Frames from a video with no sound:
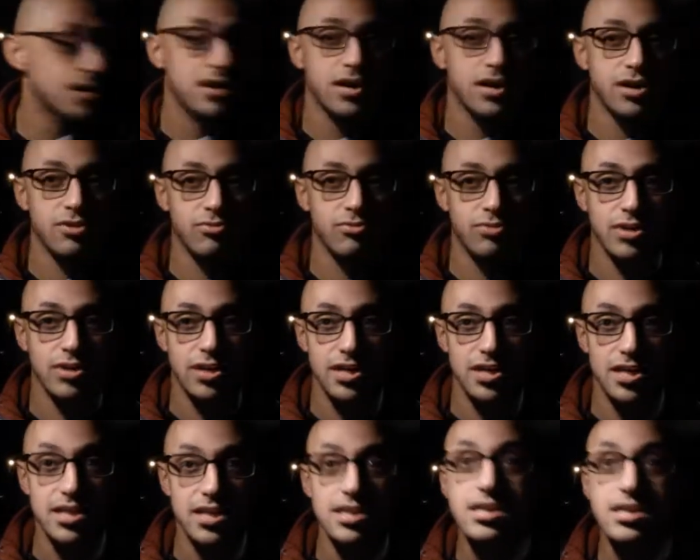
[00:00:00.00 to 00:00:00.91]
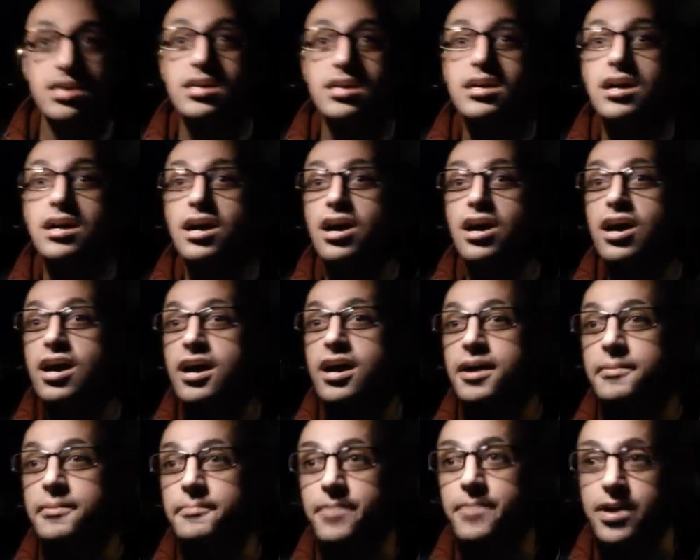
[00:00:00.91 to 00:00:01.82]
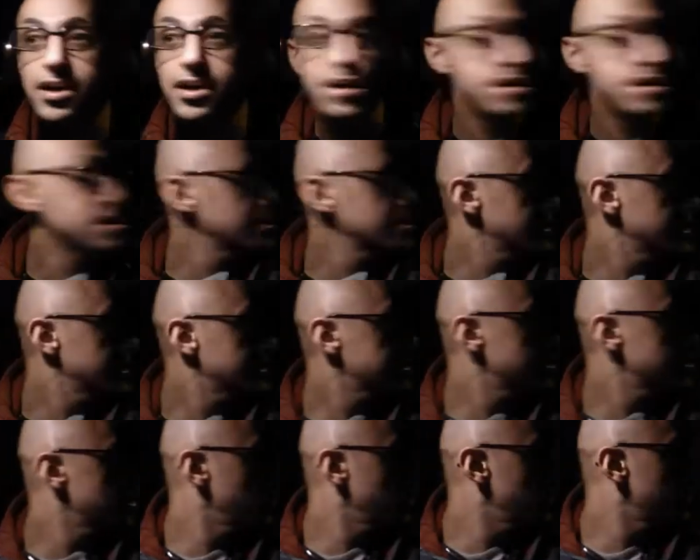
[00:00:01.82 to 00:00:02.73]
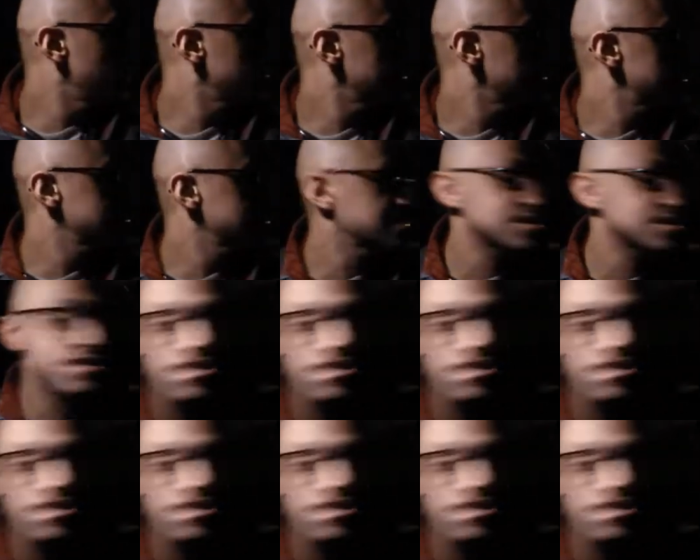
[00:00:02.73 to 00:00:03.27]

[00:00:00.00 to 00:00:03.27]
All right, I'm uh, headed over to the